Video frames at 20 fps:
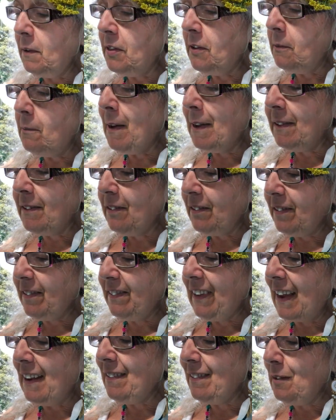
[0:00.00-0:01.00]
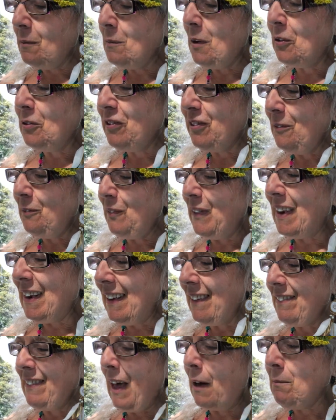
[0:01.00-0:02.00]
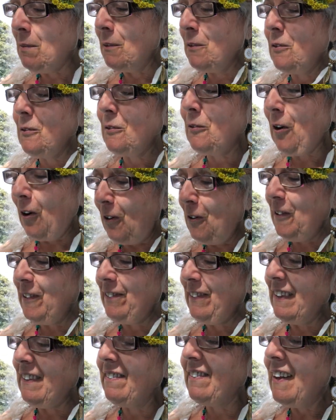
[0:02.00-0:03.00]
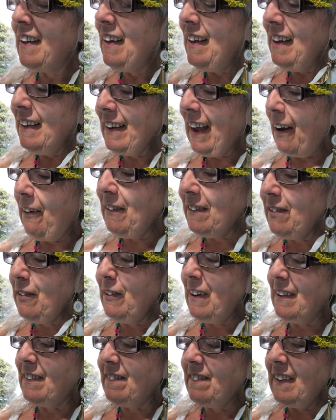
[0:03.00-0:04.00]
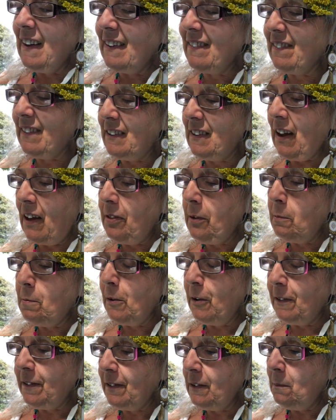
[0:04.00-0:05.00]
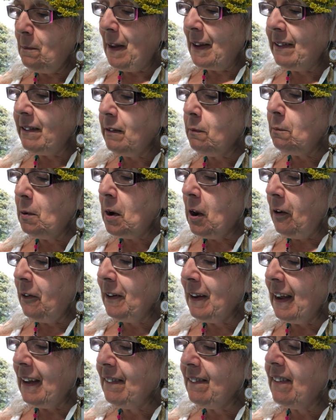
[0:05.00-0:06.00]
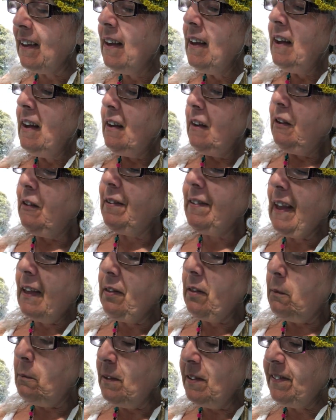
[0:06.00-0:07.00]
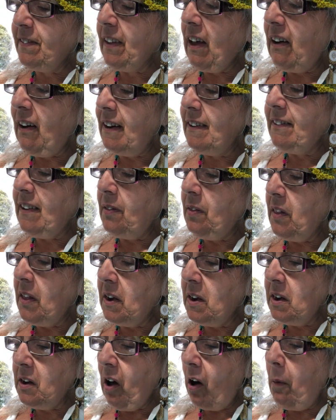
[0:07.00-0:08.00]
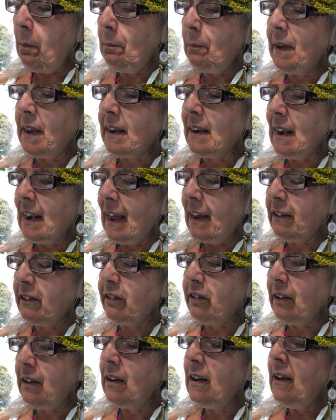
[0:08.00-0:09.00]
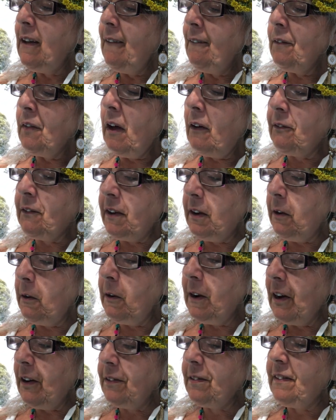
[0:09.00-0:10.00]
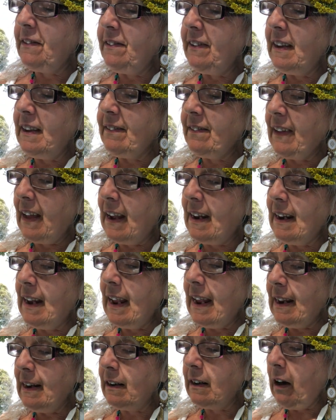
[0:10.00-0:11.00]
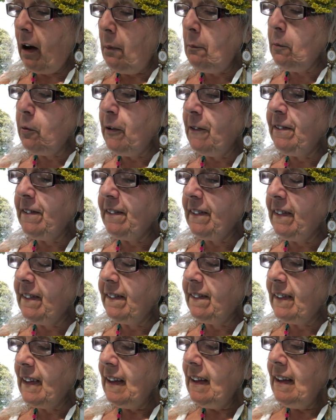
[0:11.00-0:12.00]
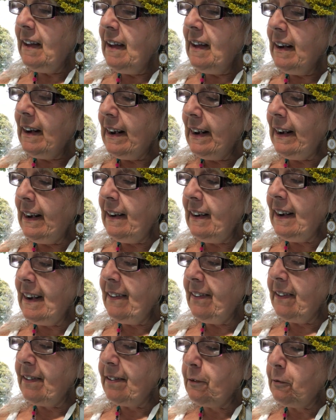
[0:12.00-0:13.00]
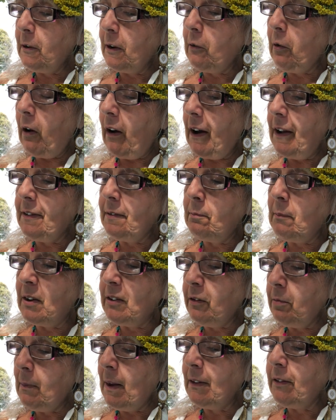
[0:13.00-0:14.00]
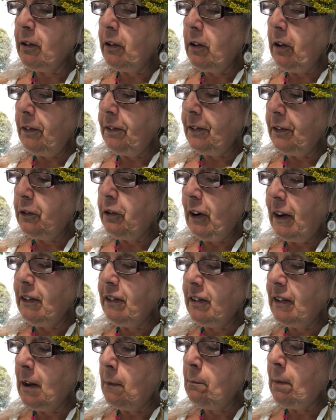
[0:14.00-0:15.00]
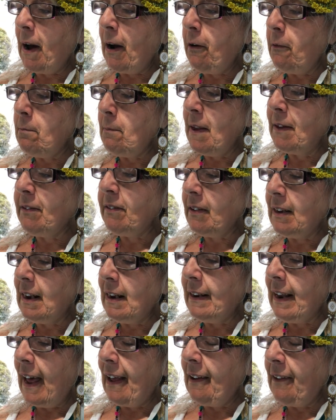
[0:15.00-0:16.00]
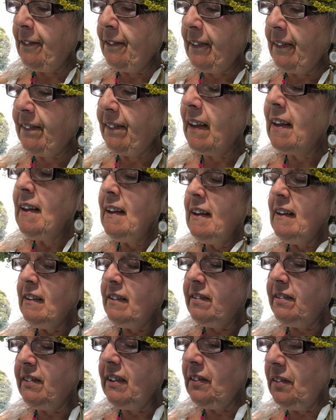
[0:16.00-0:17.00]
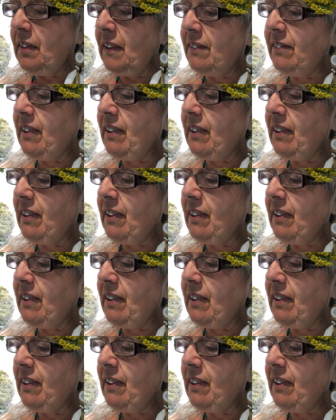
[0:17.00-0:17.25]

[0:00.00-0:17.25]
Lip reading: with your mental states, emotion, feelings, habit, qualities, characteristics, and other personal mental belongings. You set them aside in the not me collection of curiosities and encumbrances. Clearly, this requires much mental concentration and power of mental analysis. Still, the